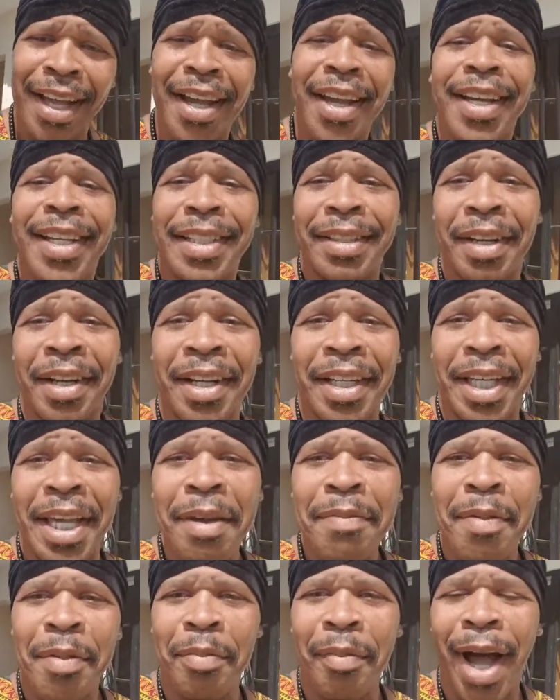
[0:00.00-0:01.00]
Now,
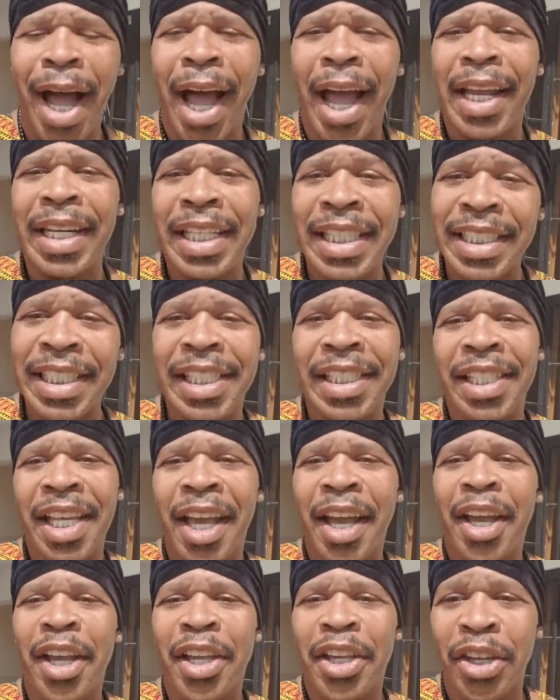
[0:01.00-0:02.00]
keep in mind, this is
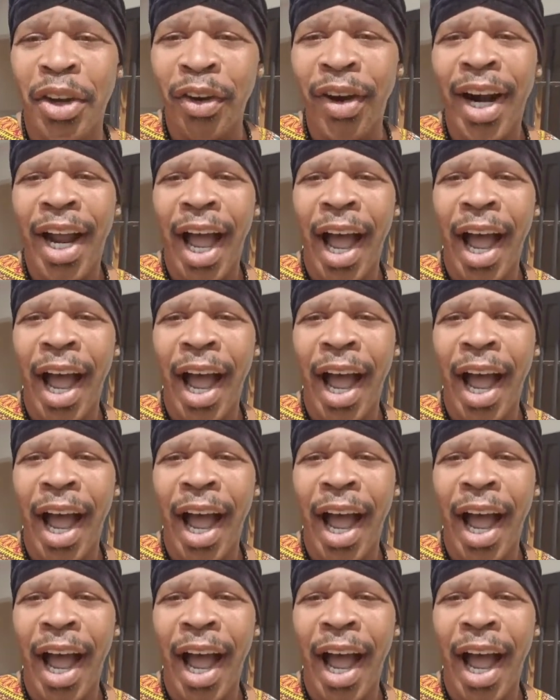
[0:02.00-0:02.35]
your